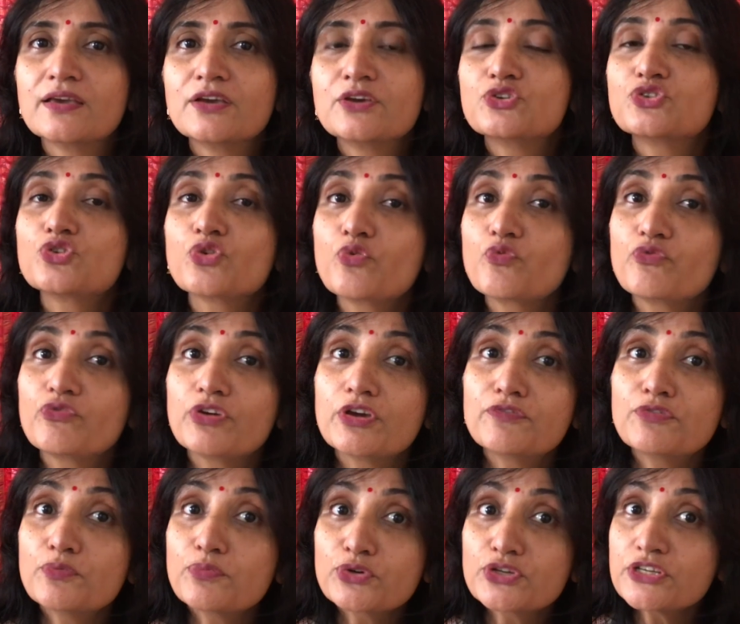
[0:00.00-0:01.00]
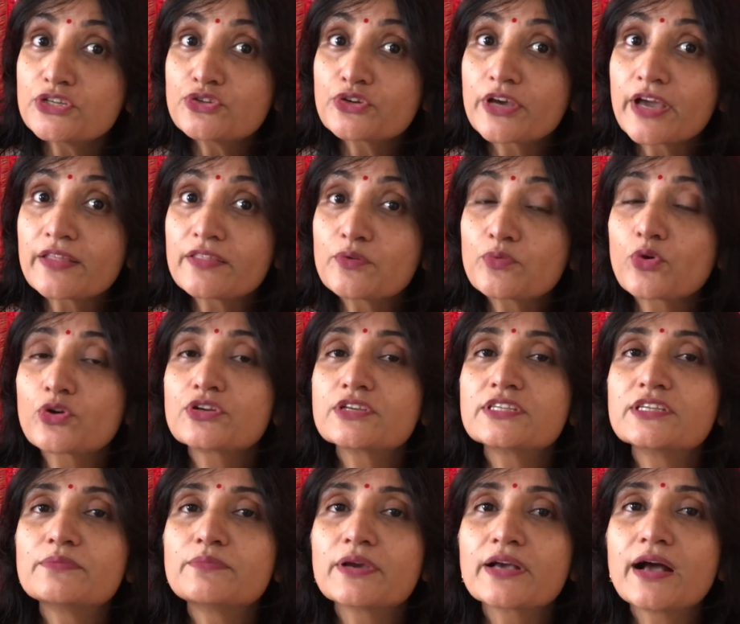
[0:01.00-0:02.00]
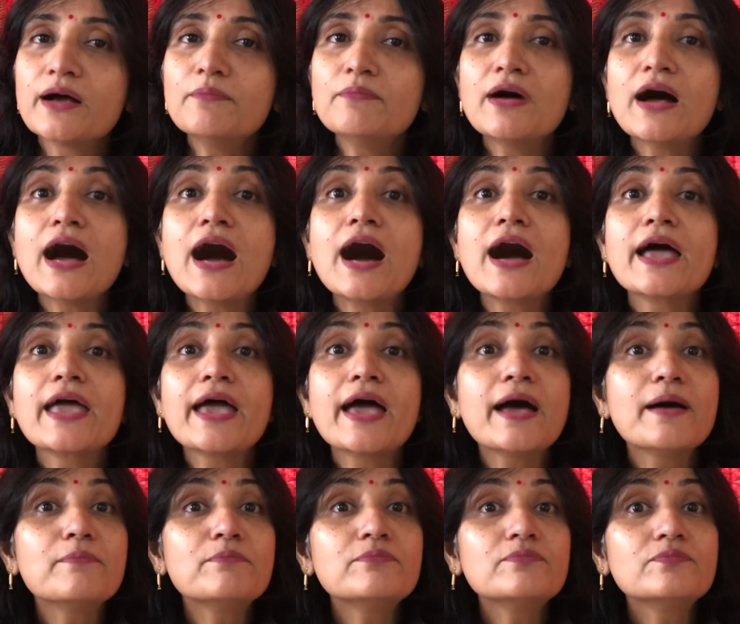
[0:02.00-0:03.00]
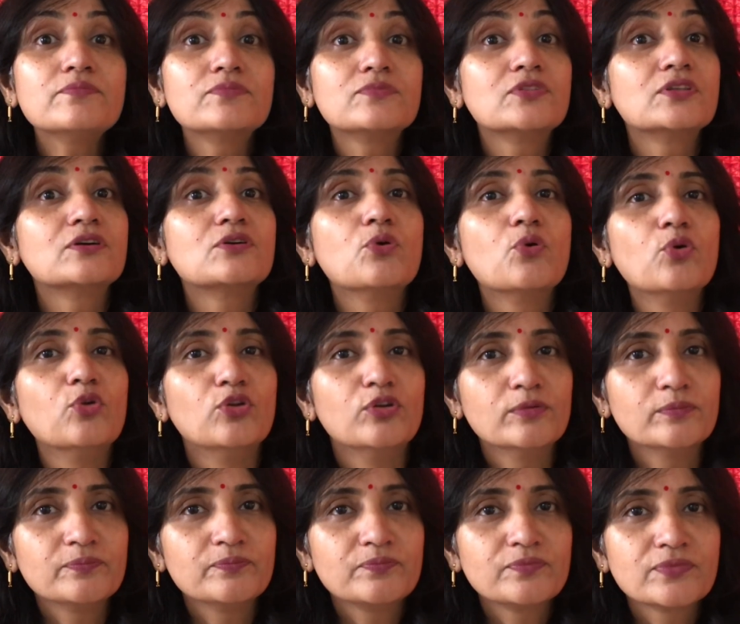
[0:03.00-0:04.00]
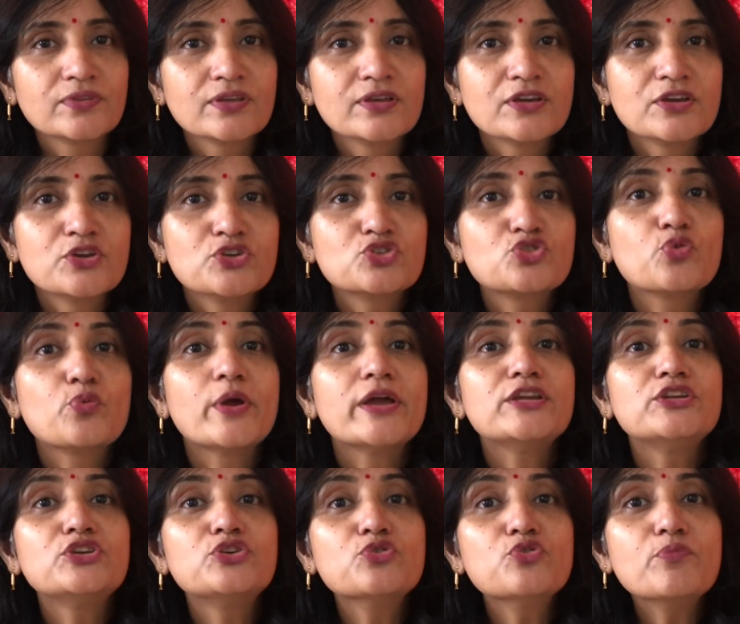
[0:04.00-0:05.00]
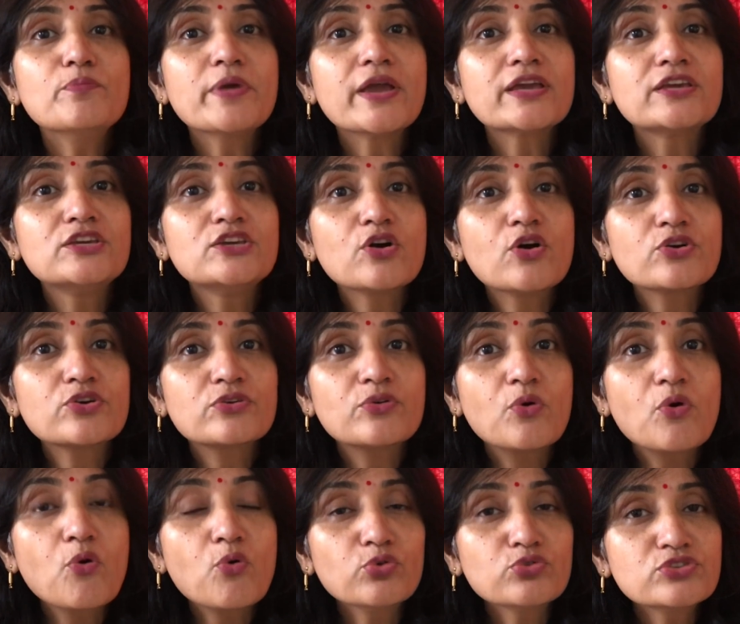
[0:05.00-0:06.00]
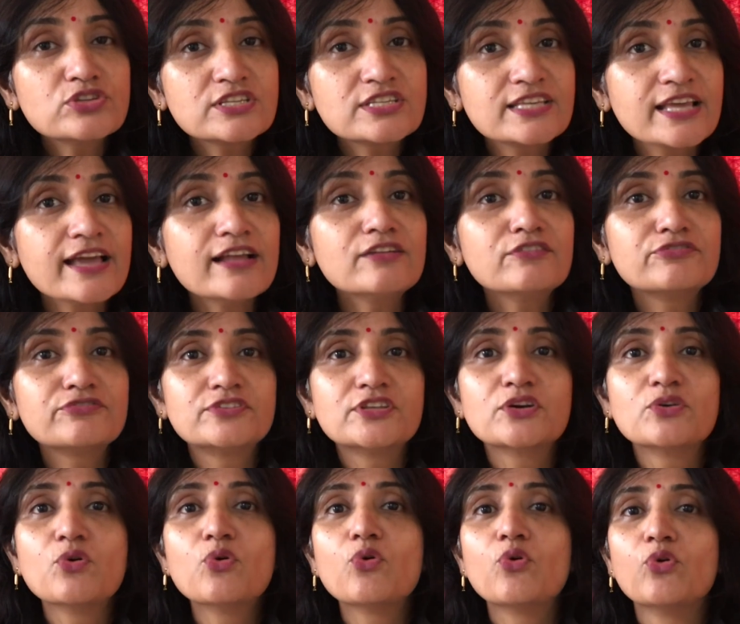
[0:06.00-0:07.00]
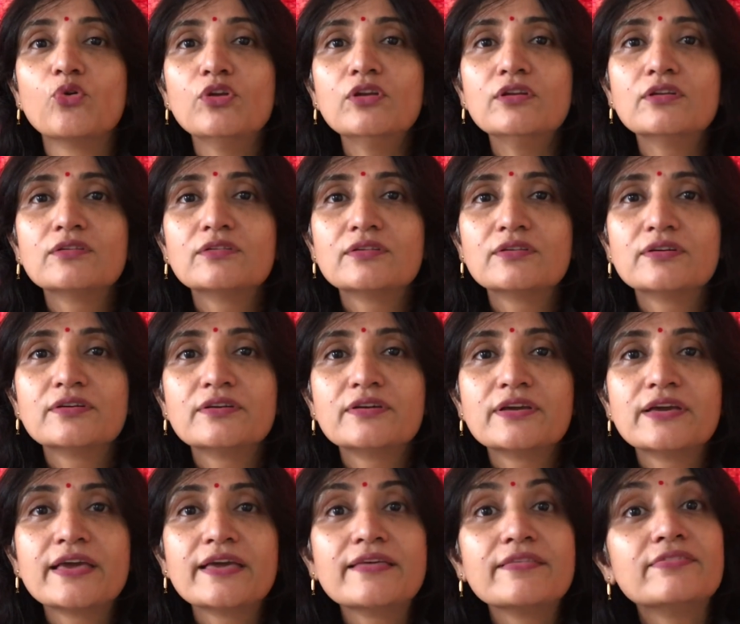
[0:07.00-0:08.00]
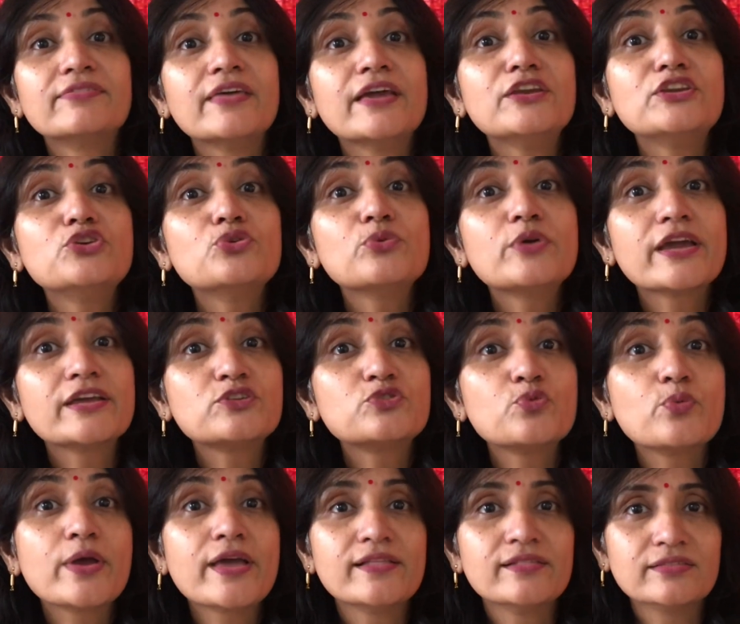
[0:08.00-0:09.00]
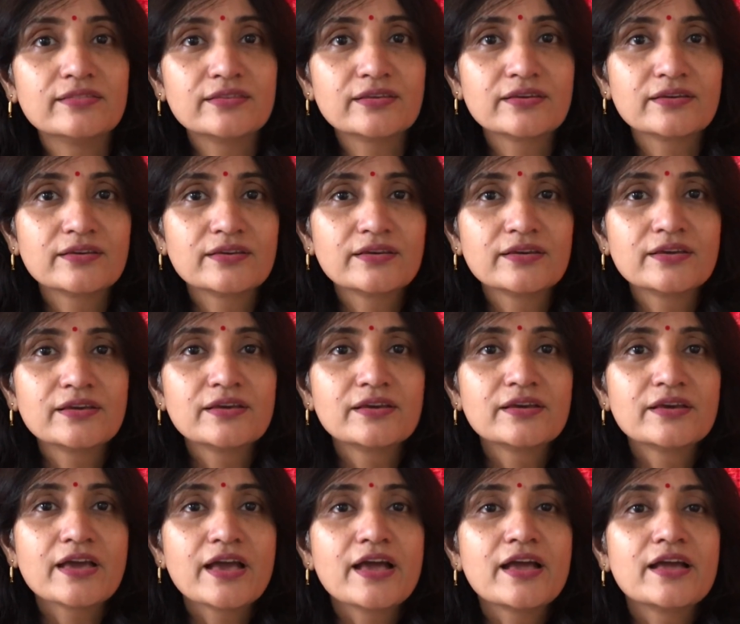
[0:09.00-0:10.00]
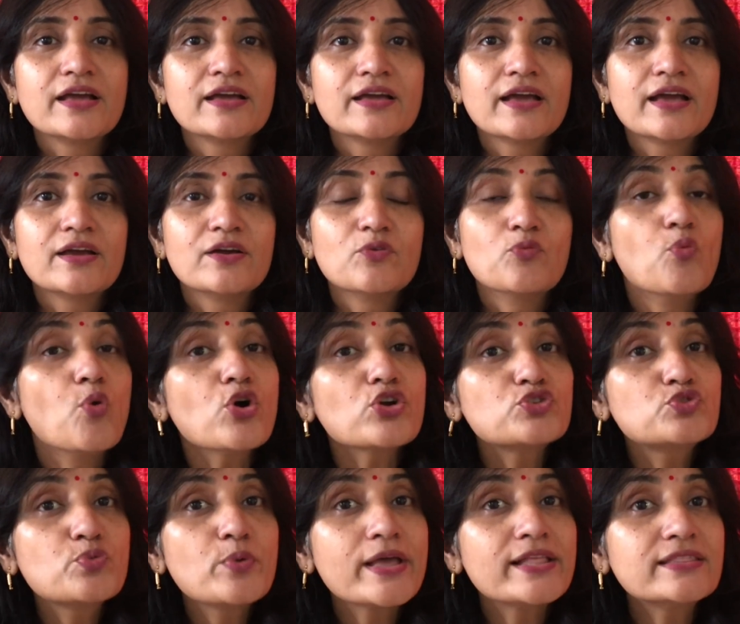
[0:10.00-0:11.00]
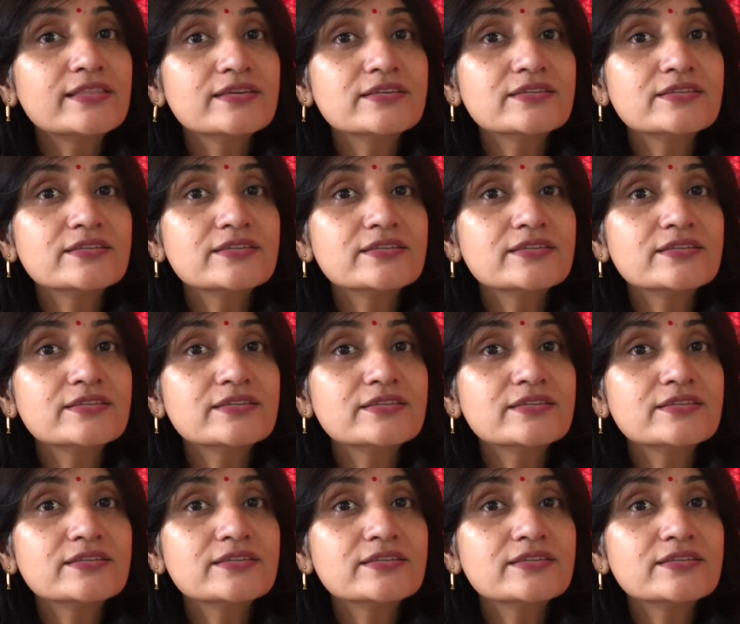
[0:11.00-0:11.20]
So if you put it together, what does it become? I am the goal. So when you make your own self the goal, then you get wealth. What wealth